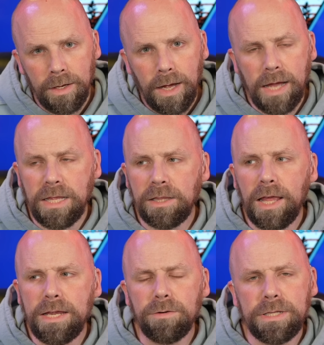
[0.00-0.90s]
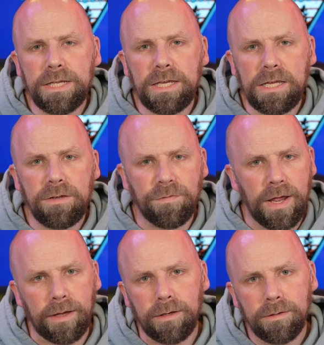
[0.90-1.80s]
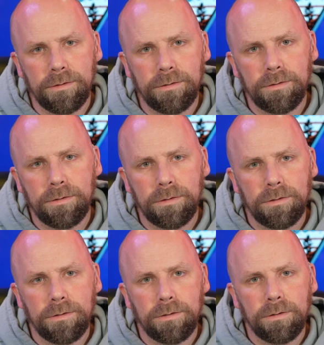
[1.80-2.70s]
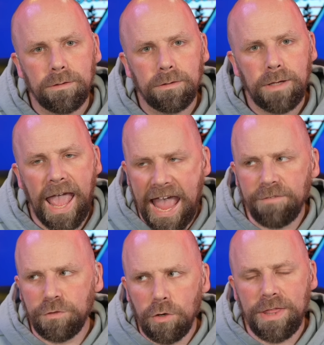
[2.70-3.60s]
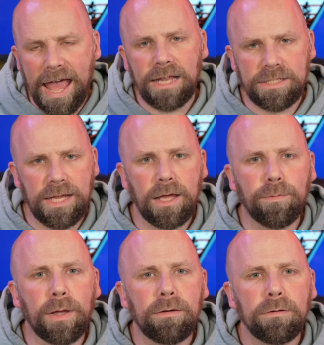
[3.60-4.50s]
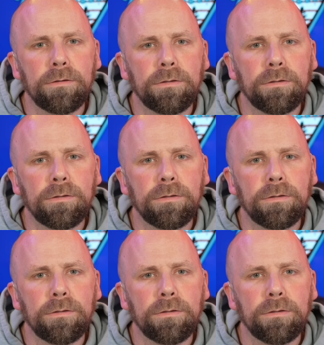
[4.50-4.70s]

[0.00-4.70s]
And then later in the evening, After that segment,